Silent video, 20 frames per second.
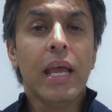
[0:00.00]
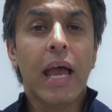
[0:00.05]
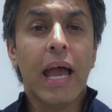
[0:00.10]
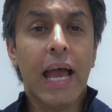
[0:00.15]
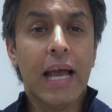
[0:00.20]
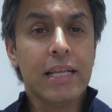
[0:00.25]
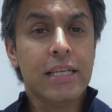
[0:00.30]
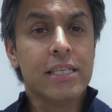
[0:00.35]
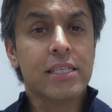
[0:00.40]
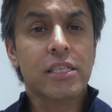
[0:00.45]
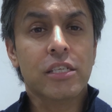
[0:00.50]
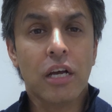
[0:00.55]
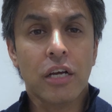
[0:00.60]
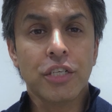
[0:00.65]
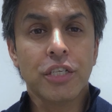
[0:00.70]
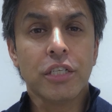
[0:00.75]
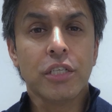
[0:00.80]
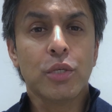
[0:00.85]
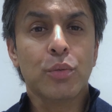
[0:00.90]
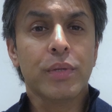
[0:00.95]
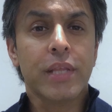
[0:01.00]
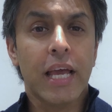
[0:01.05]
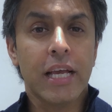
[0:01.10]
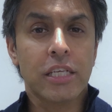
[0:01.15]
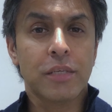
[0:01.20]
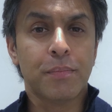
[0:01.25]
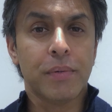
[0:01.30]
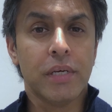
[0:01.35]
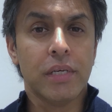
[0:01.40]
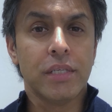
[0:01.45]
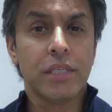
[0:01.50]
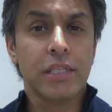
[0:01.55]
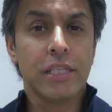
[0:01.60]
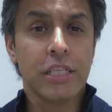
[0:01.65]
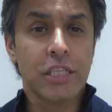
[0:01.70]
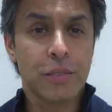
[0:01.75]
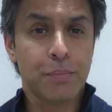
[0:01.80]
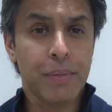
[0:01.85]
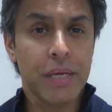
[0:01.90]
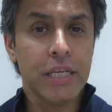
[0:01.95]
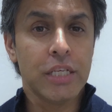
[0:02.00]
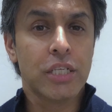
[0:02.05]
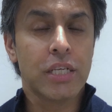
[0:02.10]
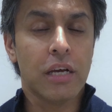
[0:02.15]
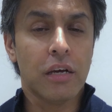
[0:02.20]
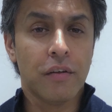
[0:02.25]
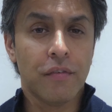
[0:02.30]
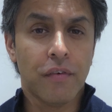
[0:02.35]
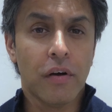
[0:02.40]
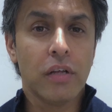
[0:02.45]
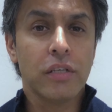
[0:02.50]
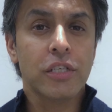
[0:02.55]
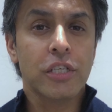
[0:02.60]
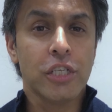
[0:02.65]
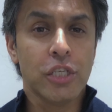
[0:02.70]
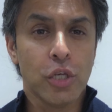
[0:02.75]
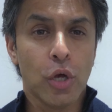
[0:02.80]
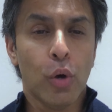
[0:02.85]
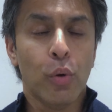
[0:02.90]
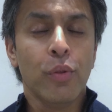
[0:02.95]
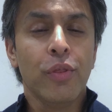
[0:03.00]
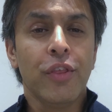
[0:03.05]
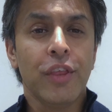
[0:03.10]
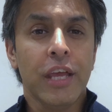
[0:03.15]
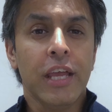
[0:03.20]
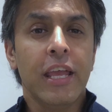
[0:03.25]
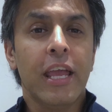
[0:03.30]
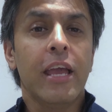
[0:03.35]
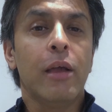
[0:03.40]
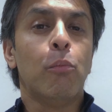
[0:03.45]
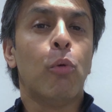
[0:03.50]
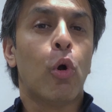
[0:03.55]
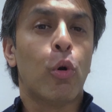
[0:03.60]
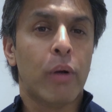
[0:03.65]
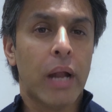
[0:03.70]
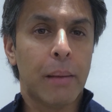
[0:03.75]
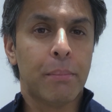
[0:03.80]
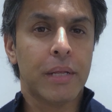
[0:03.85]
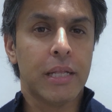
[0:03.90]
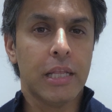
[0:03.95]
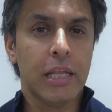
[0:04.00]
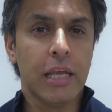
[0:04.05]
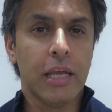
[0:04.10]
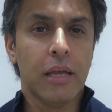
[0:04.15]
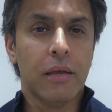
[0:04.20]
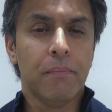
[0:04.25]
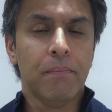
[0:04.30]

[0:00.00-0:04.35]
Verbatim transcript: and discussions with experts in the space to advance his own thinking more rapidly.